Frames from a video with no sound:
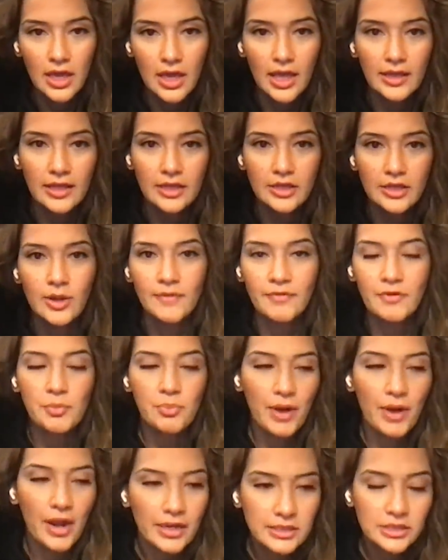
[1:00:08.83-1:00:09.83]
and like you have to
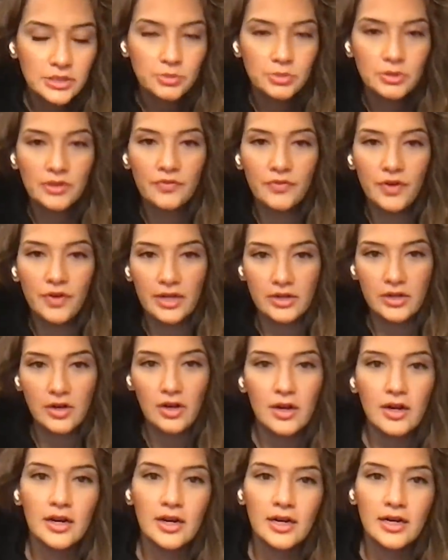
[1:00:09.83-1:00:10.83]
practice really fucking
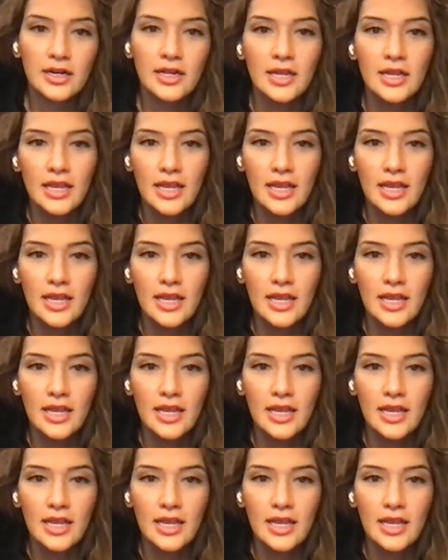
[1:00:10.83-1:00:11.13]
hard,